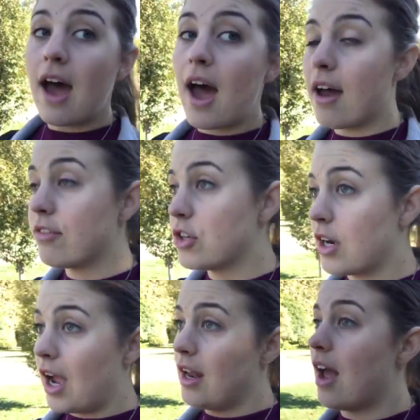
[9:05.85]
after
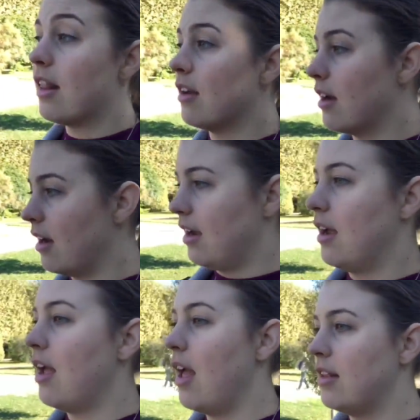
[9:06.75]
another.
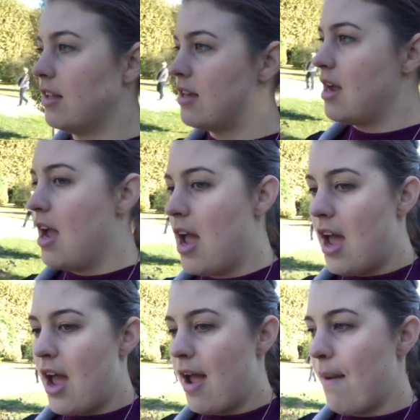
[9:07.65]
And
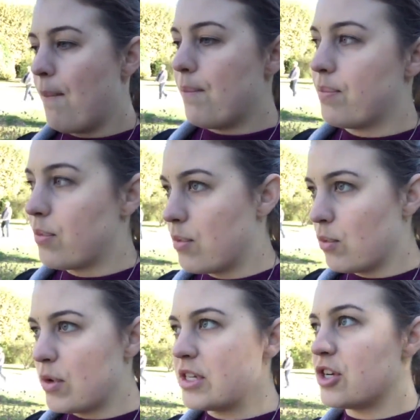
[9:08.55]
I'm
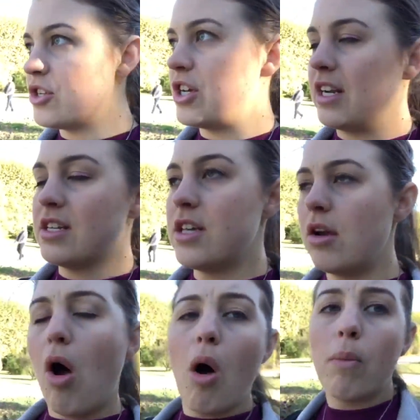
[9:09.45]
researching, and it's
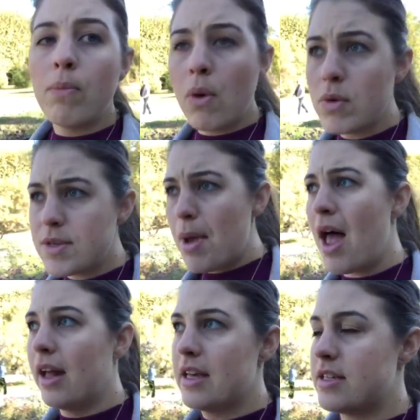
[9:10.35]
like, oh, it was a
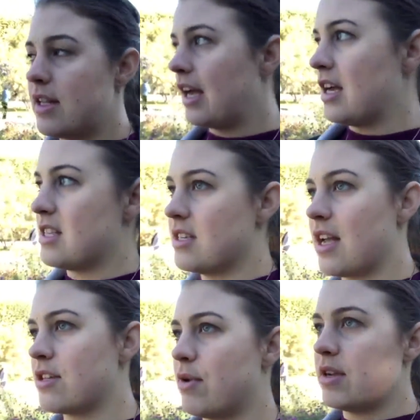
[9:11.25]
palace. And then I get to the
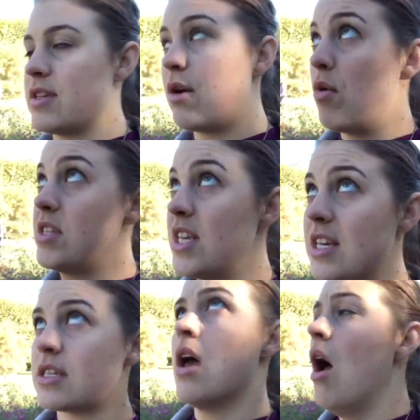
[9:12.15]
next one, I was like, what's
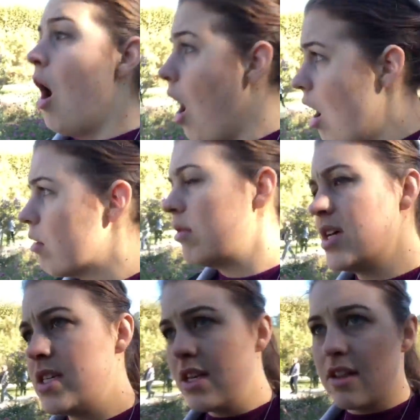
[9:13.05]
this? Oh,
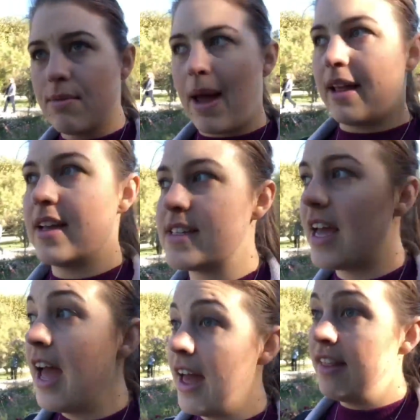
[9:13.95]
it's another palace.
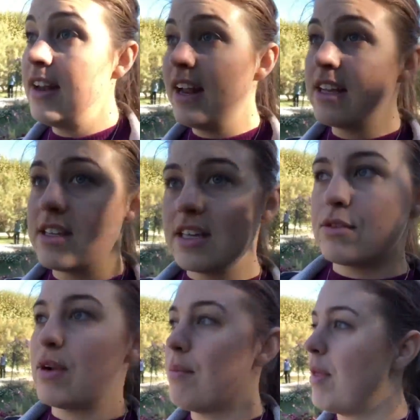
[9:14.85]
And then I get to this
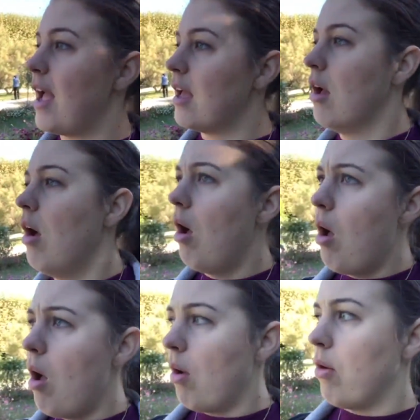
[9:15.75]
one, I'm like,
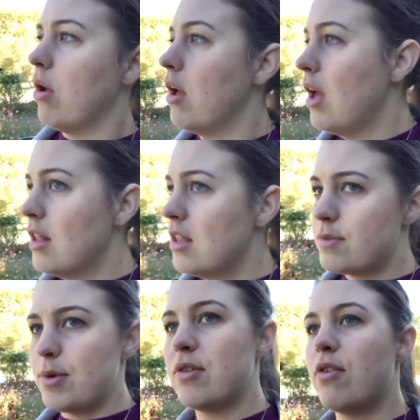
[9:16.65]
oh, this
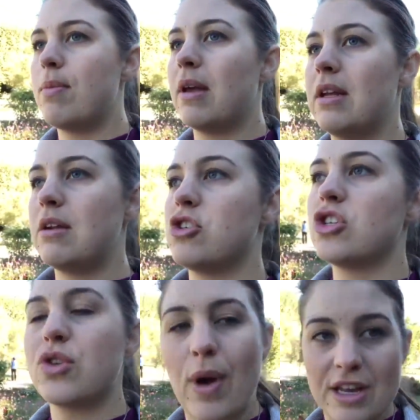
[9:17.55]
beautiful building is
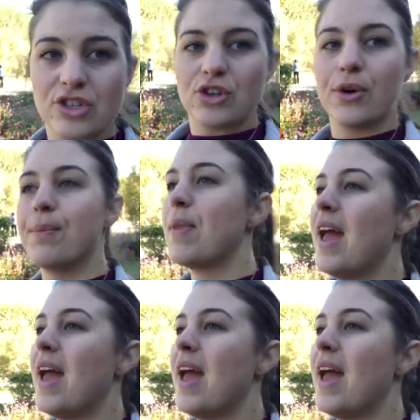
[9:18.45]
just a restroom.